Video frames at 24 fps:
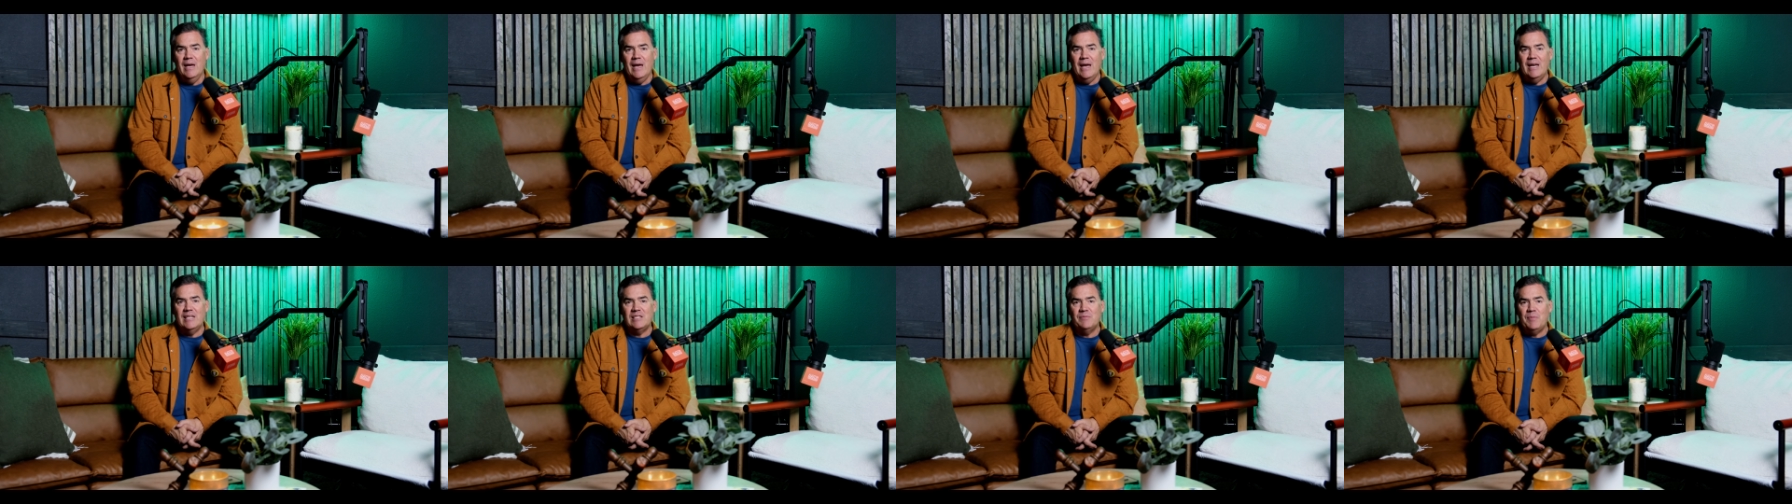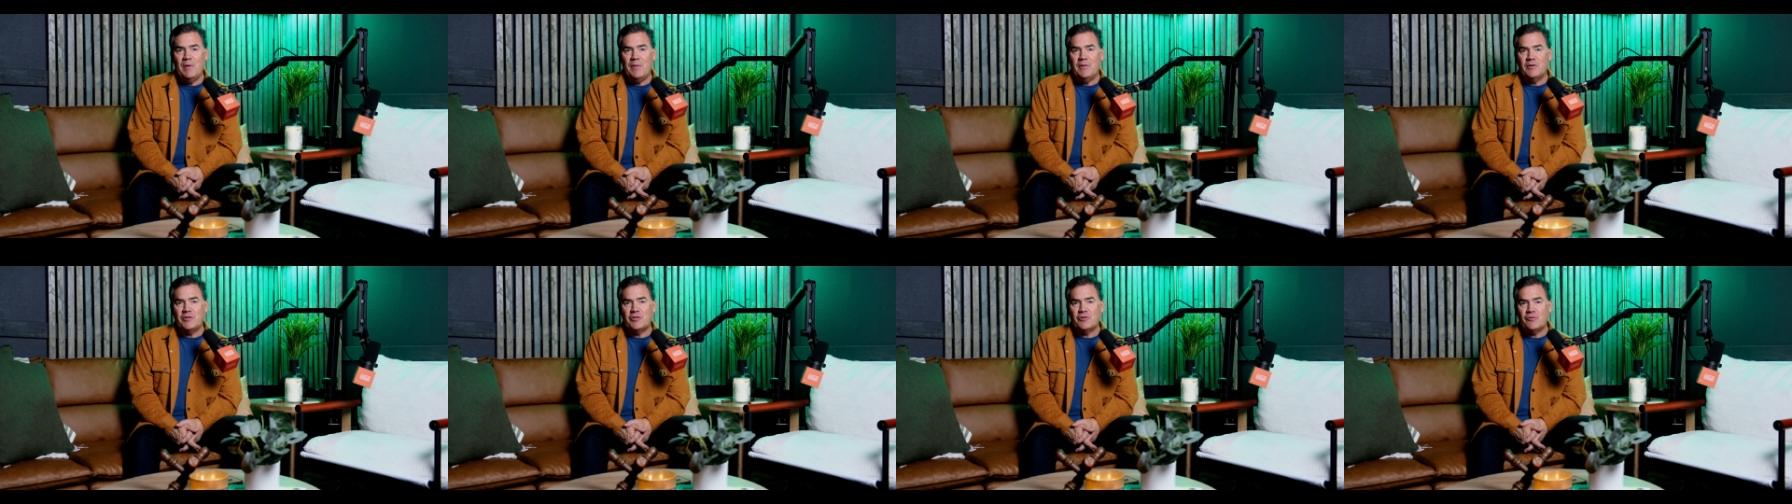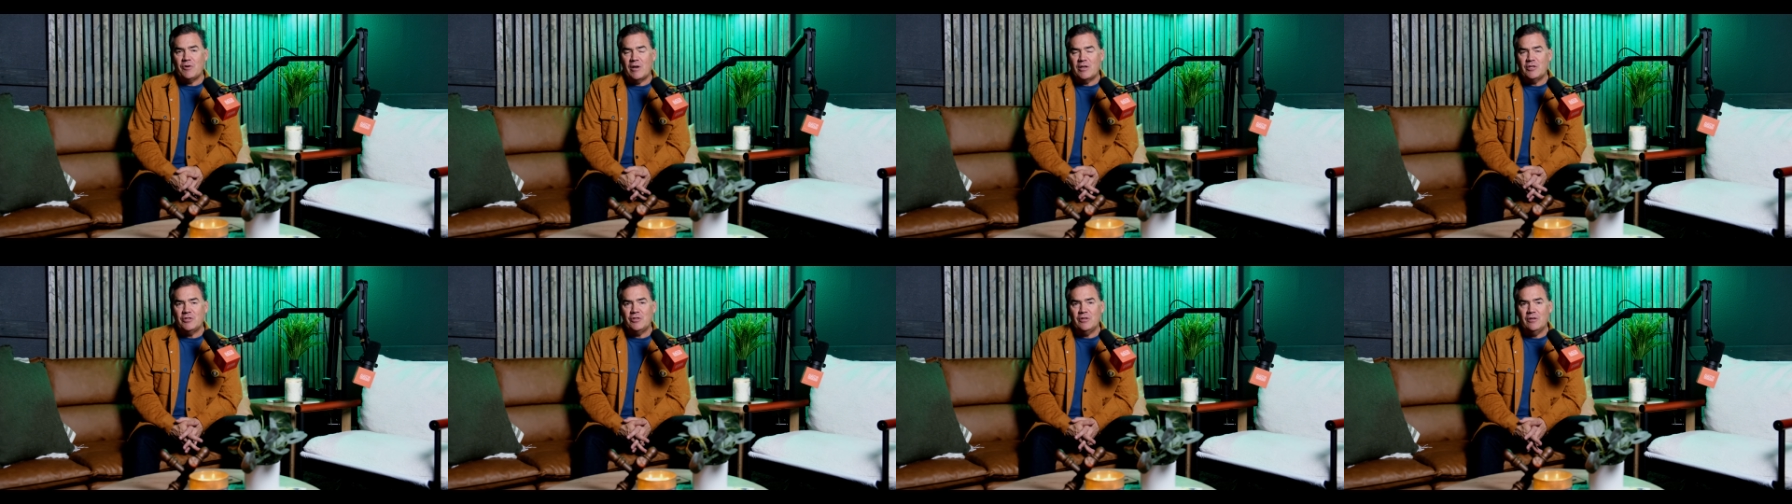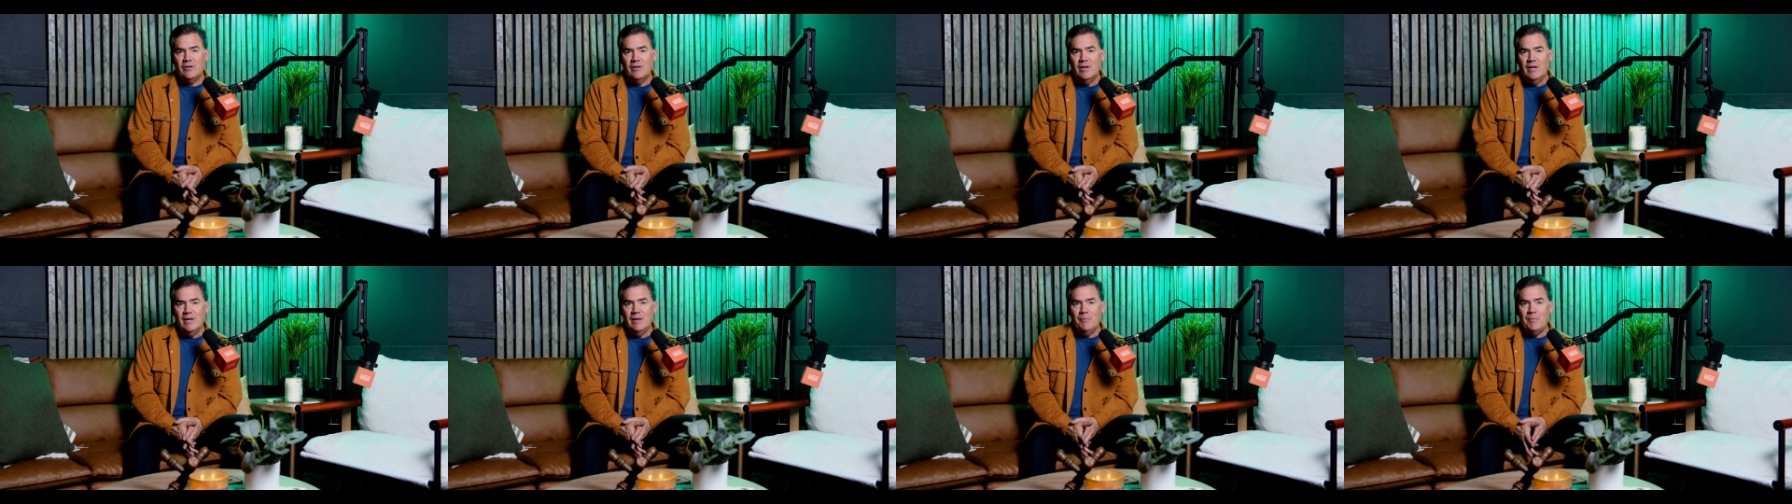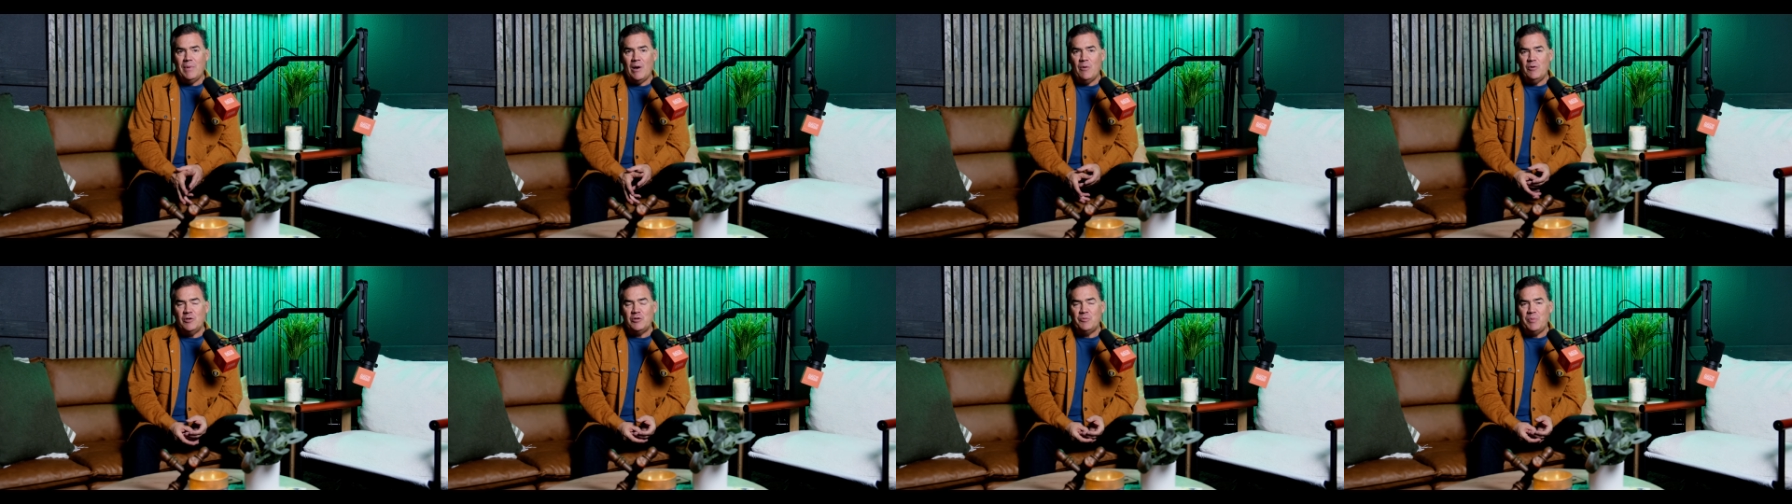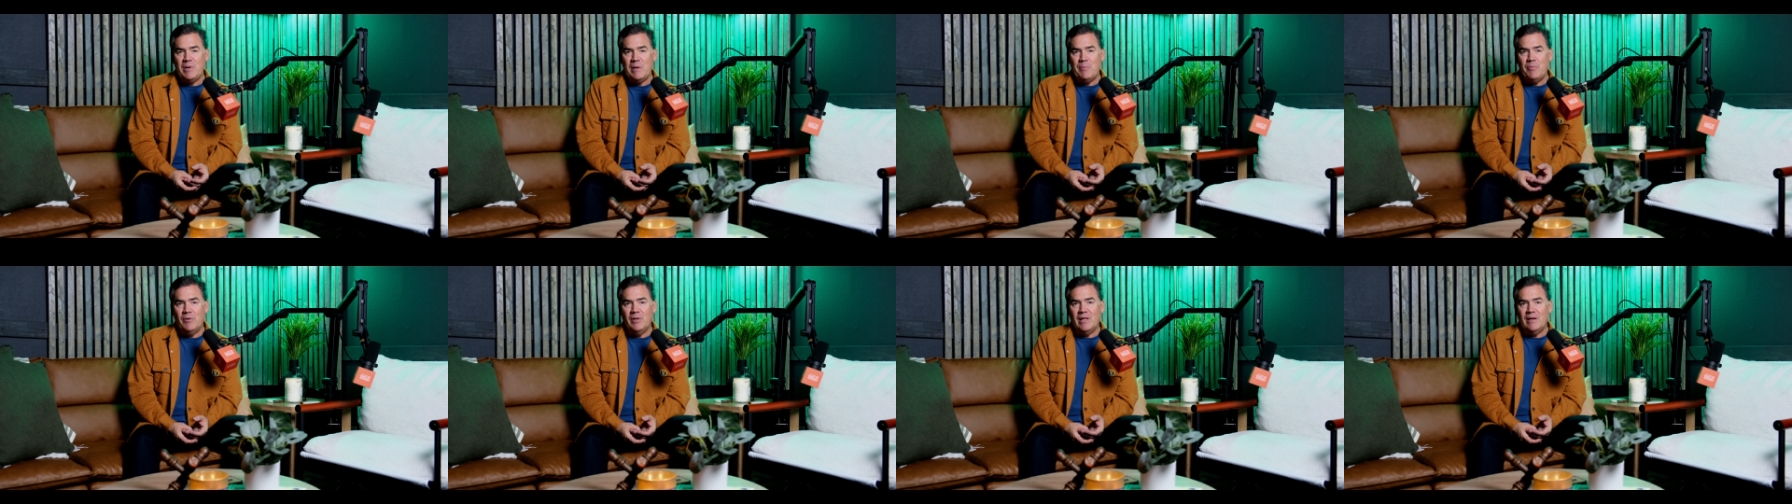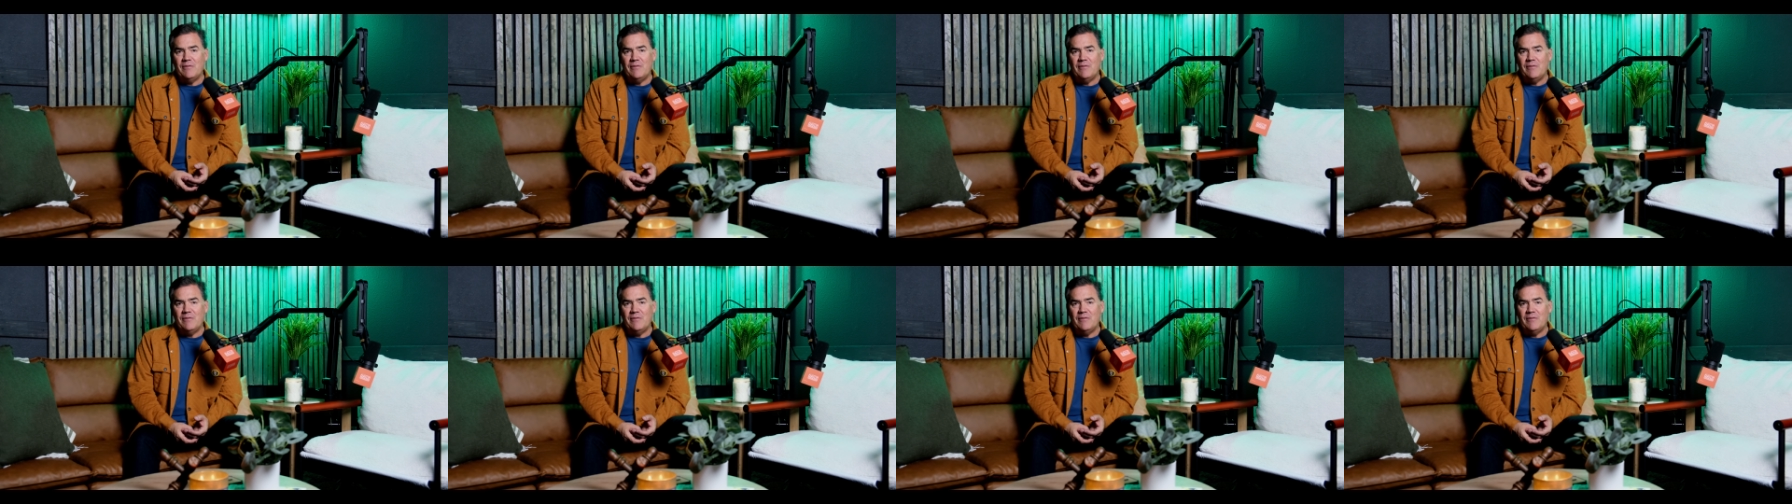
has been the structure by which people